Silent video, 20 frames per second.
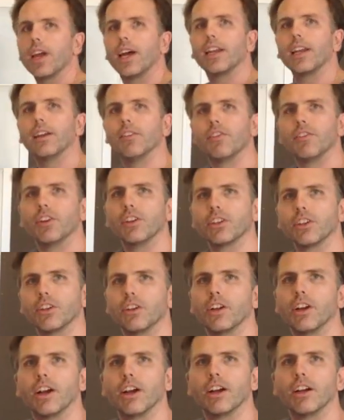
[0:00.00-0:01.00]
kind of
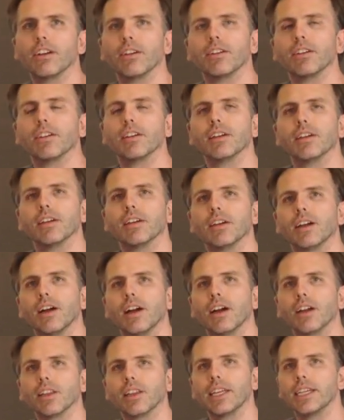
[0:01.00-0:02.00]
filtered
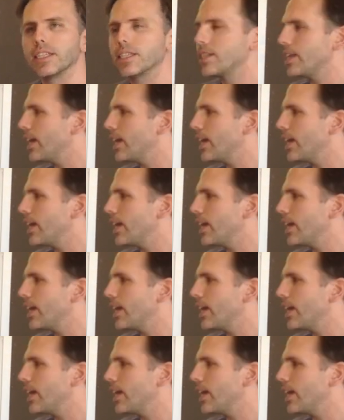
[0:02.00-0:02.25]
our list